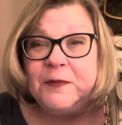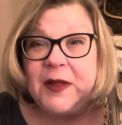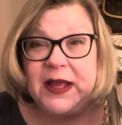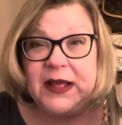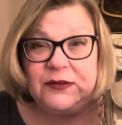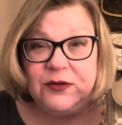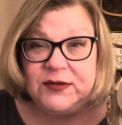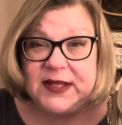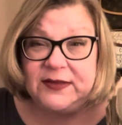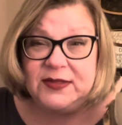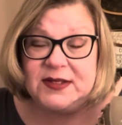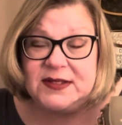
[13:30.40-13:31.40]
It looks
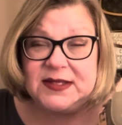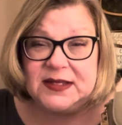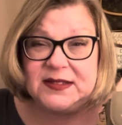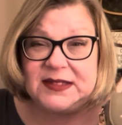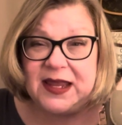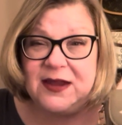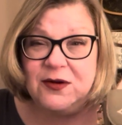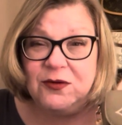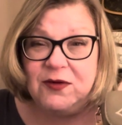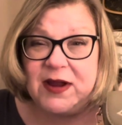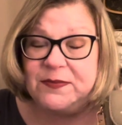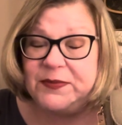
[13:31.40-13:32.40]
like this is staying
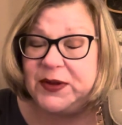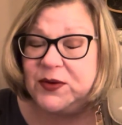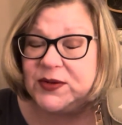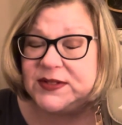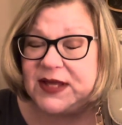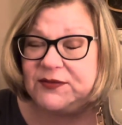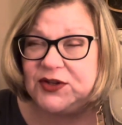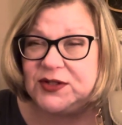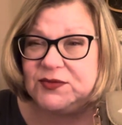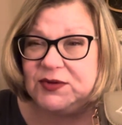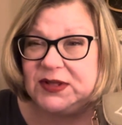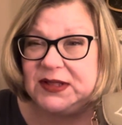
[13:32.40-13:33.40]
around because they've
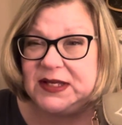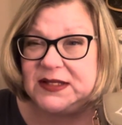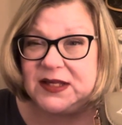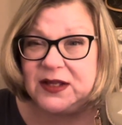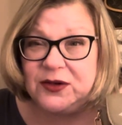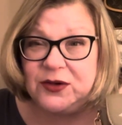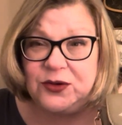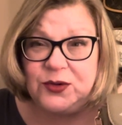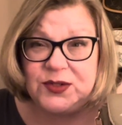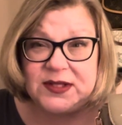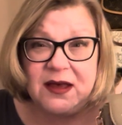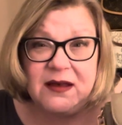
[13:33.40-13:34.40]
just released it in a new
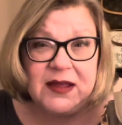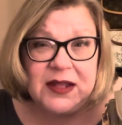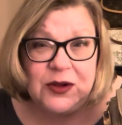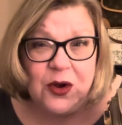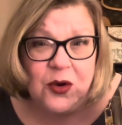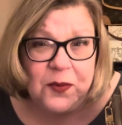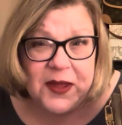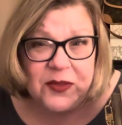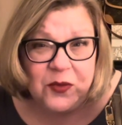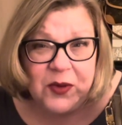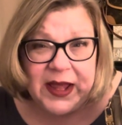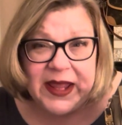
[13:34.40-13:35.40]
style. And oh, by the
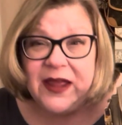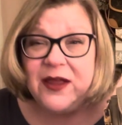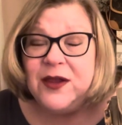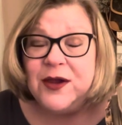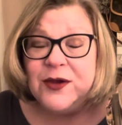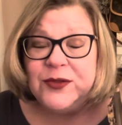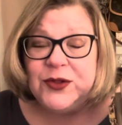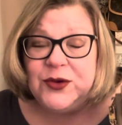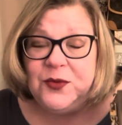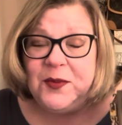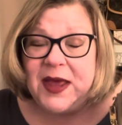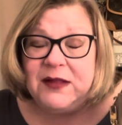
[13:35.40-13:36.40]
way, the
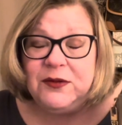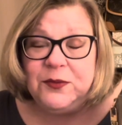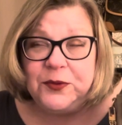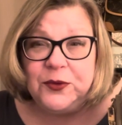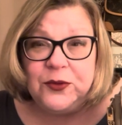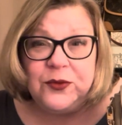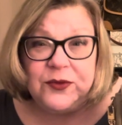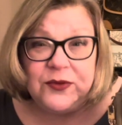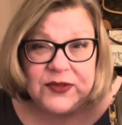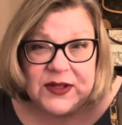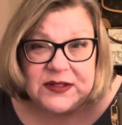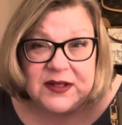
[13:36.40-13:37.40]
new Malibu
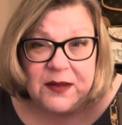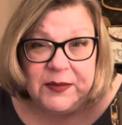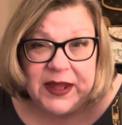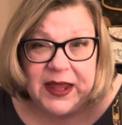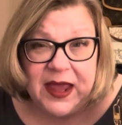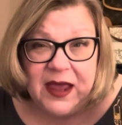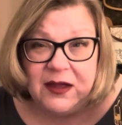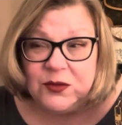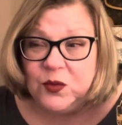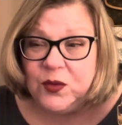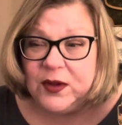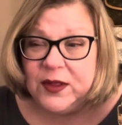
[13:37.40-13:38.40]
that's coming
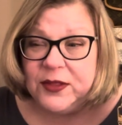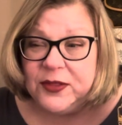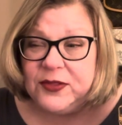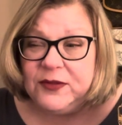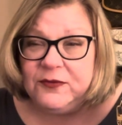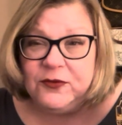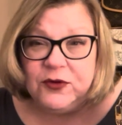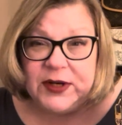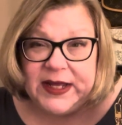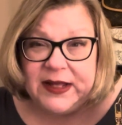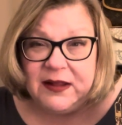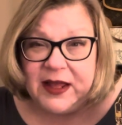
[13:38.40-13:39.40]
out with the
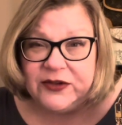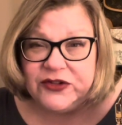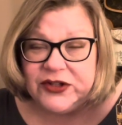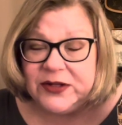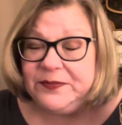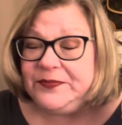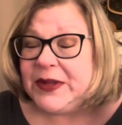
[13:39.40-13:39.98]
Vernis collection